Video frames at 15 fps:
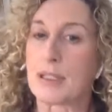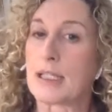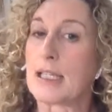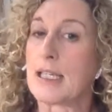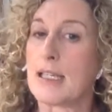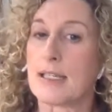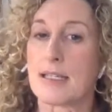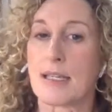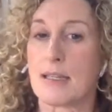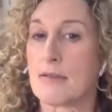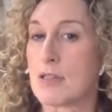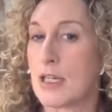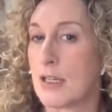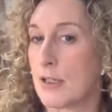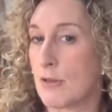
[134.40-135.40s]
please
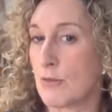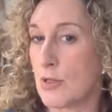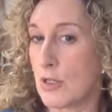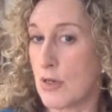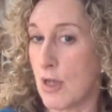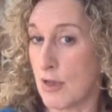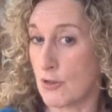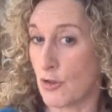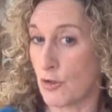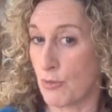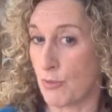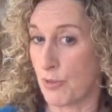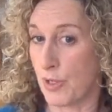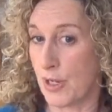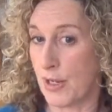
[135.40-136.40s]
continue to nostril
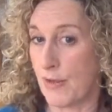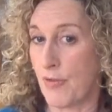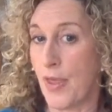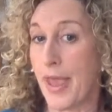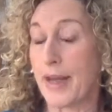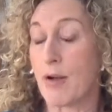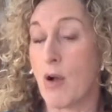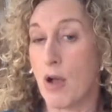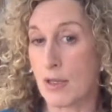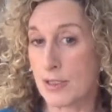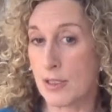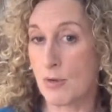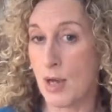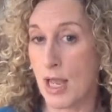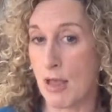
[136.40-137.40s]
breathe. That
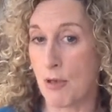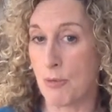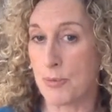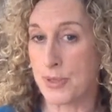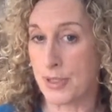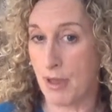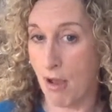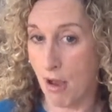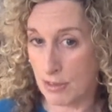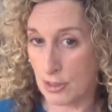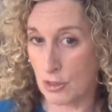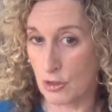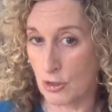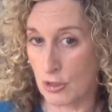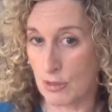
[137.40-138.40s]
also helps
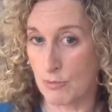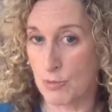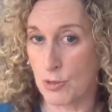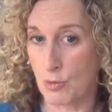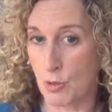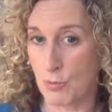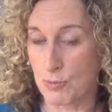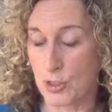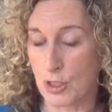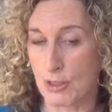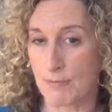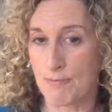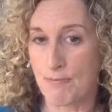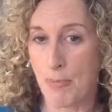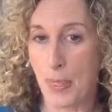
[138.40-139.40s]
oxygen
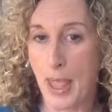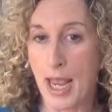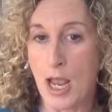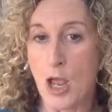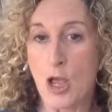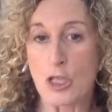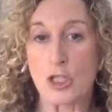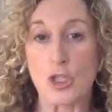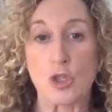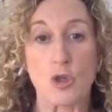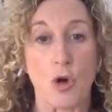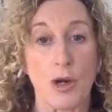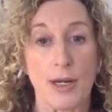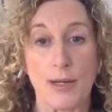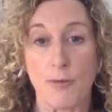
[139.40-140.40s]
absorption,
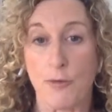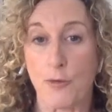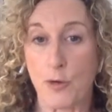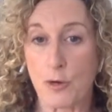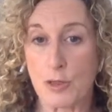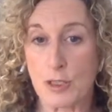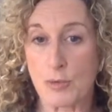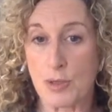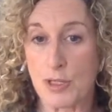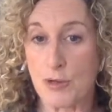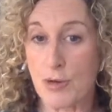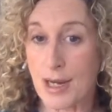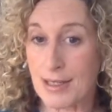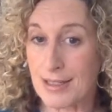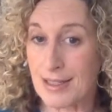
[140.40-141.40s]
starting first with
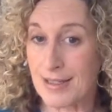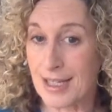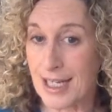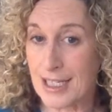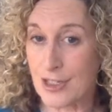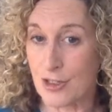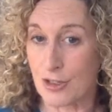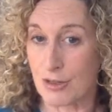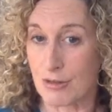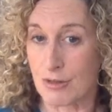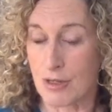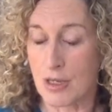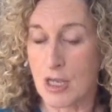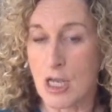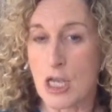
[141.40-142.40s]
your exhalation.
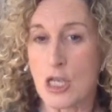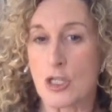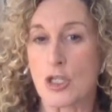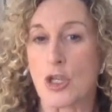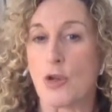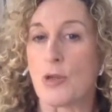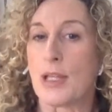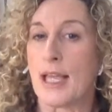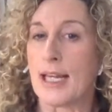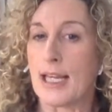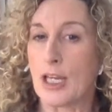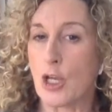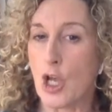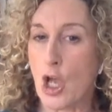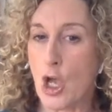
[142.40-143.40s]
So
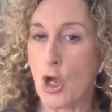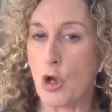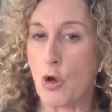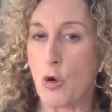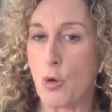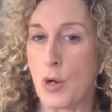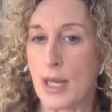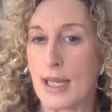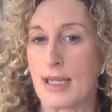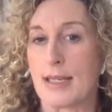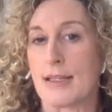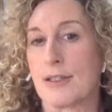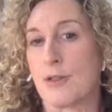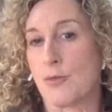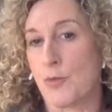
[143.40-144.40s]
letting go
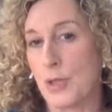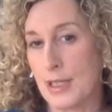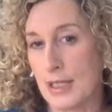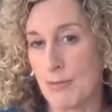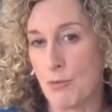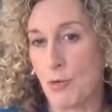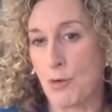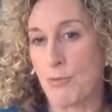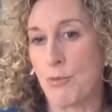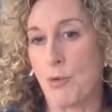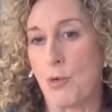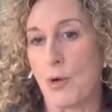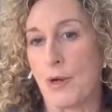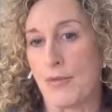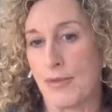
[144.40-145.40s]
is really more
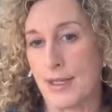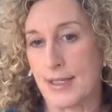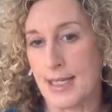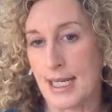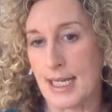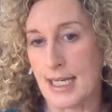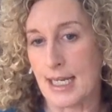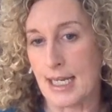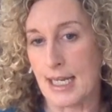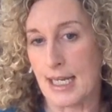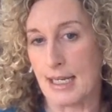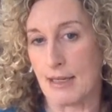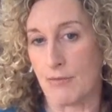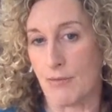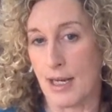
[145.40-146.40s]
important than taking in,
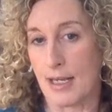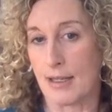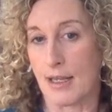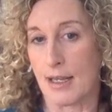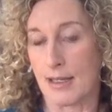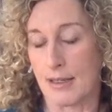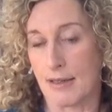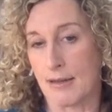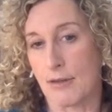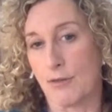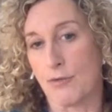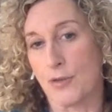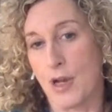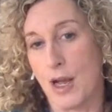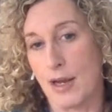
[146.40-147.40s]
right? Like
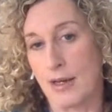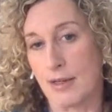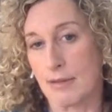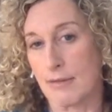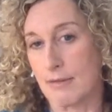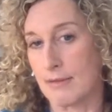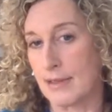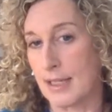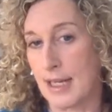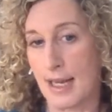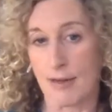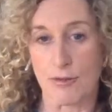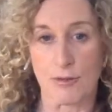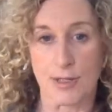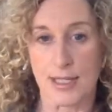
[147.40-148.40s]
you've got to clean
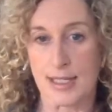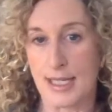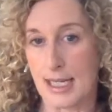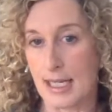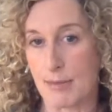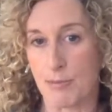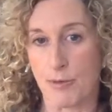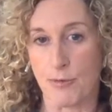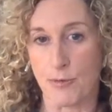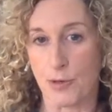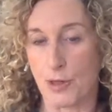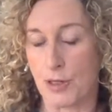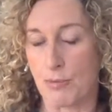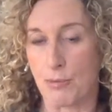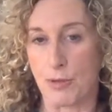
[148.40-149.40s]
out your sink before
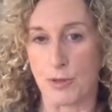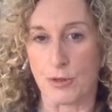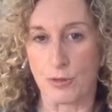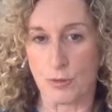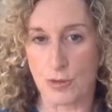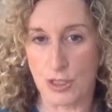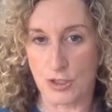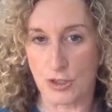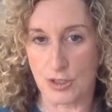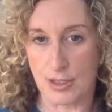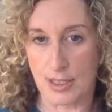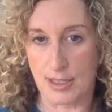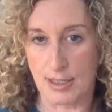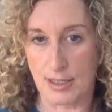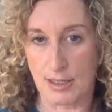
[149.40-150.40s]
you can put new
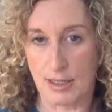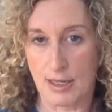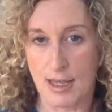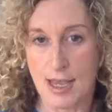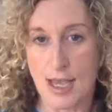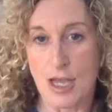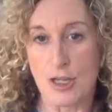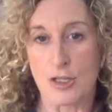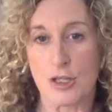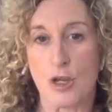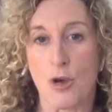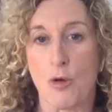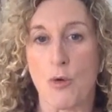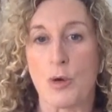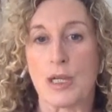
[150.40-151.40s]
dishes in it.
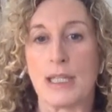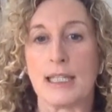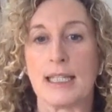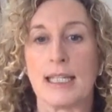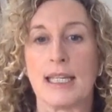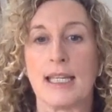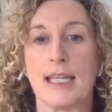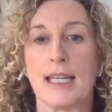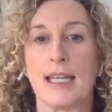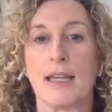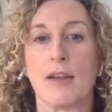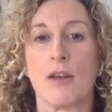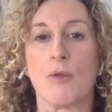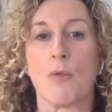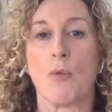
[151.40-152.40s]
So
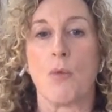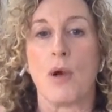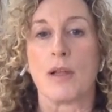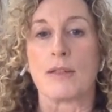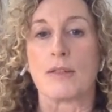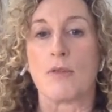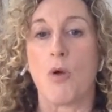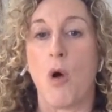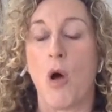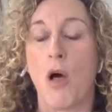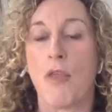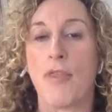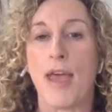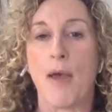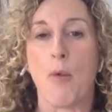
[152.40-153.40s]
cleaning
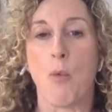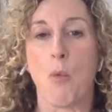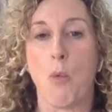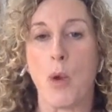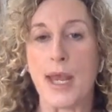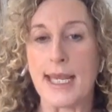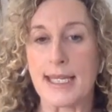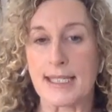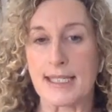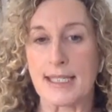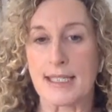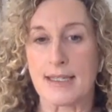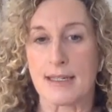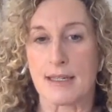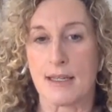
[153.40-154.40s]
all that
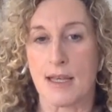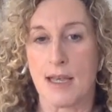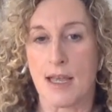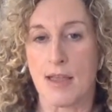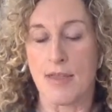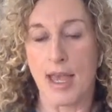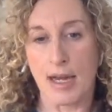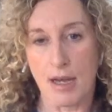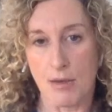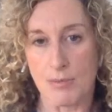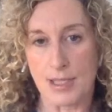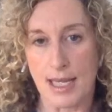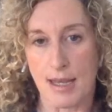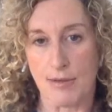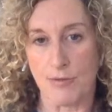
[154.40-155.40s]
waste that
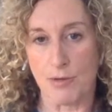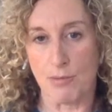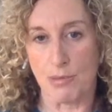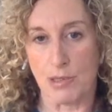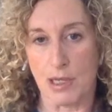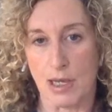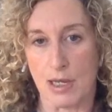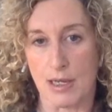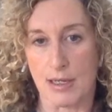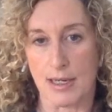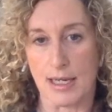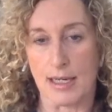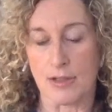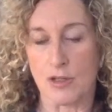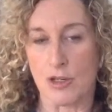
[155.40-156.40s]
comes out of your
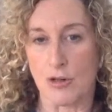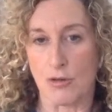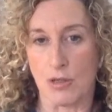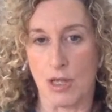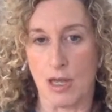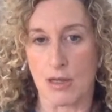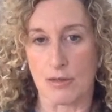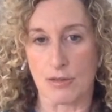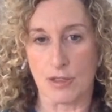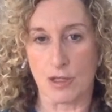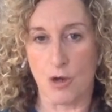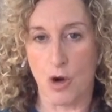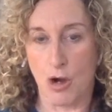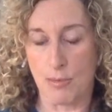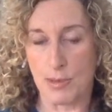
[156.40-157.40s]
blood into your lungs,
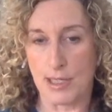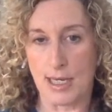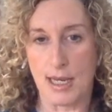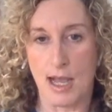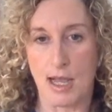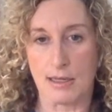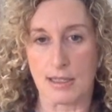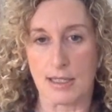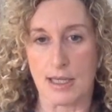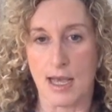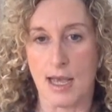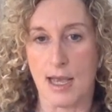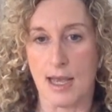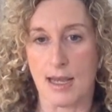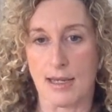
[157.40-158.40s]
carbon
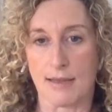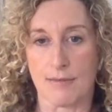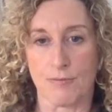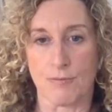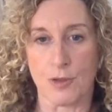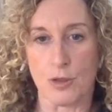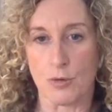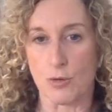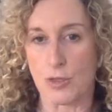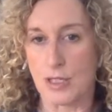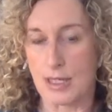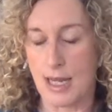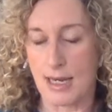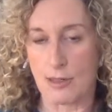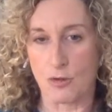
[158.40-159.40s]
dioxide,
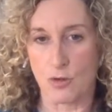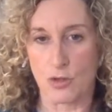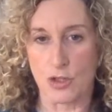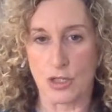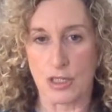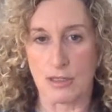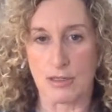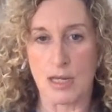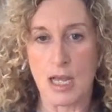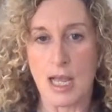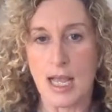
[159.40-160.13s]
used nitrogen,